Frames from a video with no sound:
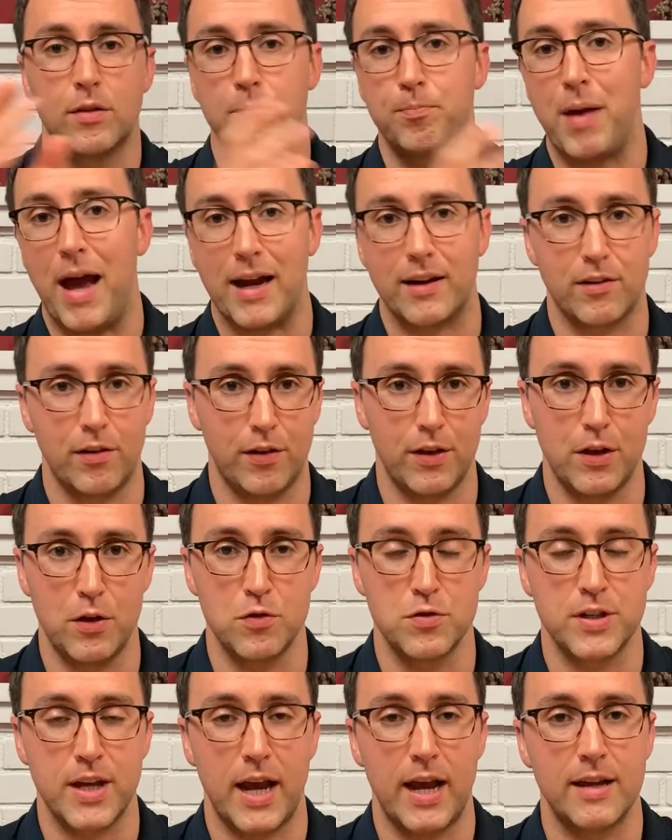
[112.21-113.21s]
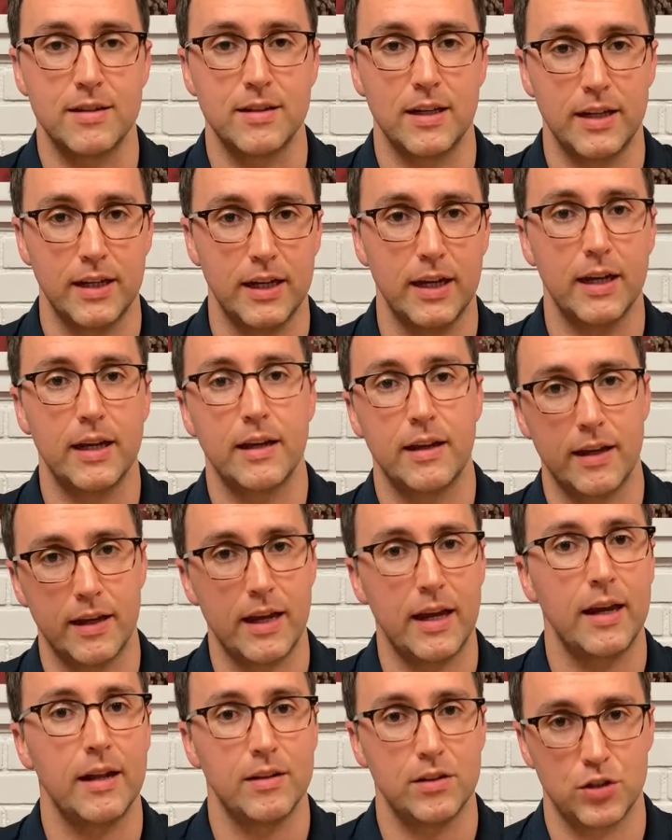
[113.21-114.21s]
Back to the use case,
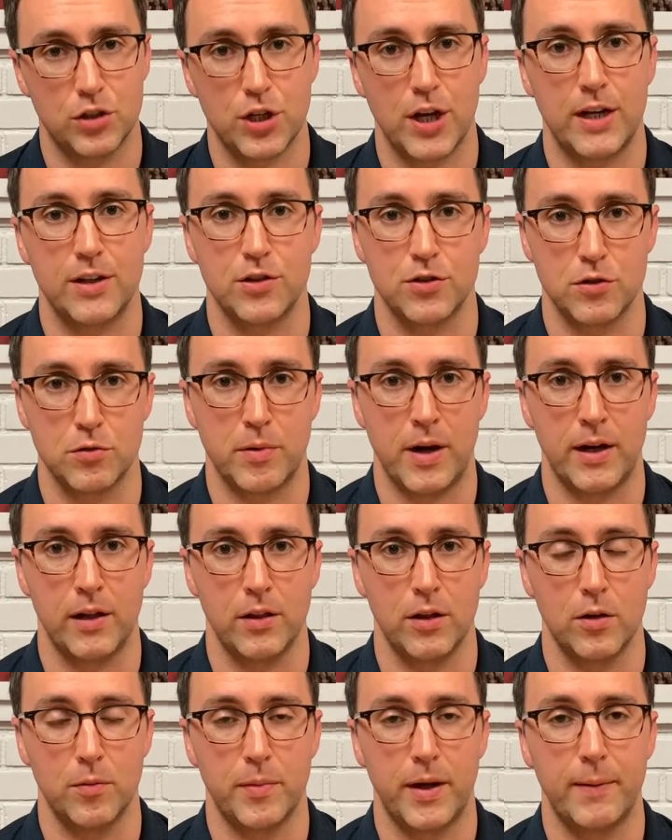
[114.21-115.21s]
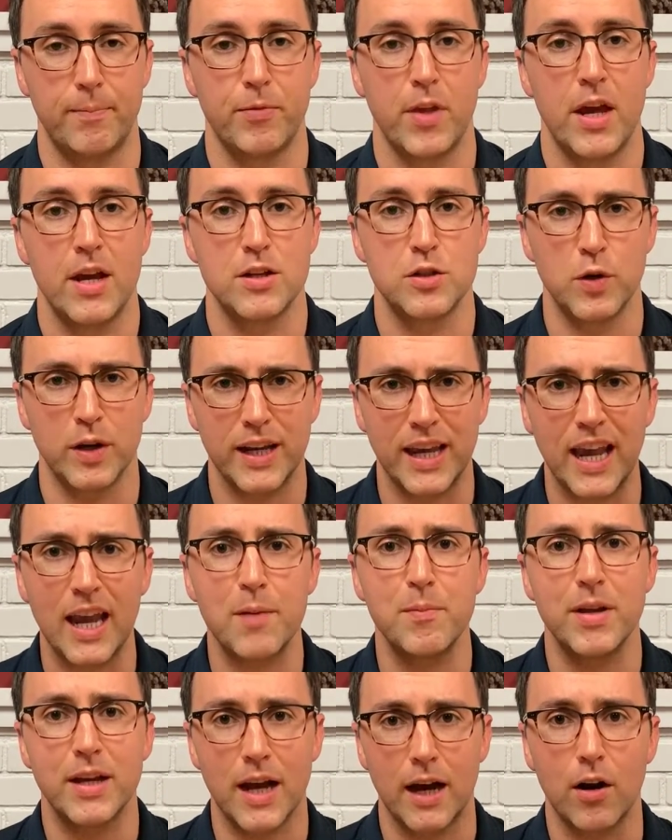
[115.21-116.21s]
it changes around a little bit. So it
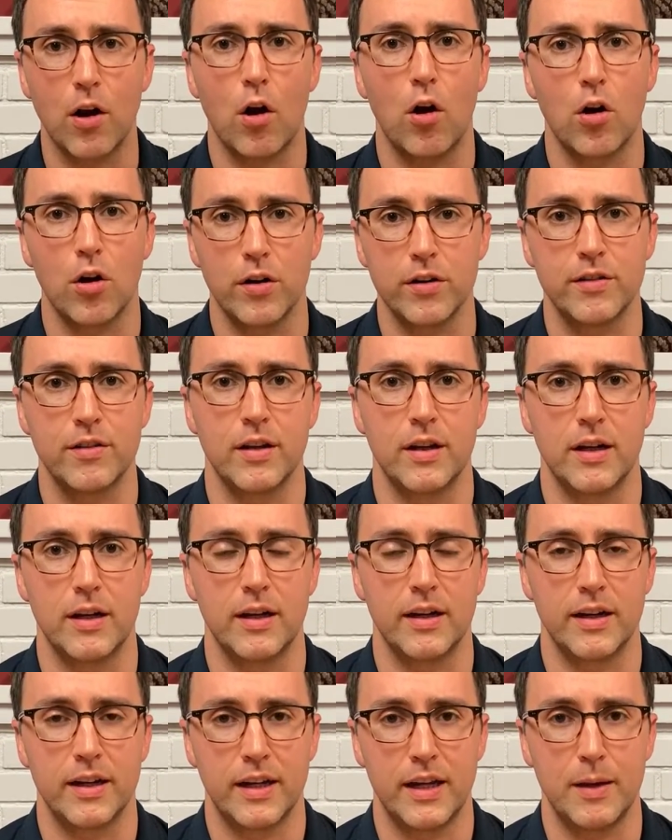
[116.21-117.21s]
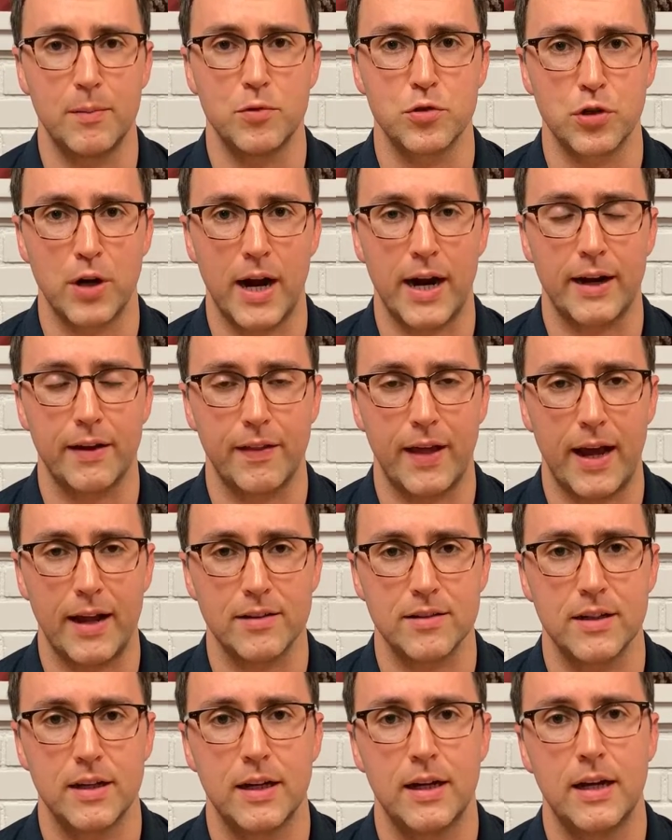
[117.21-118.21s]
can be kind of hard to keep track of that.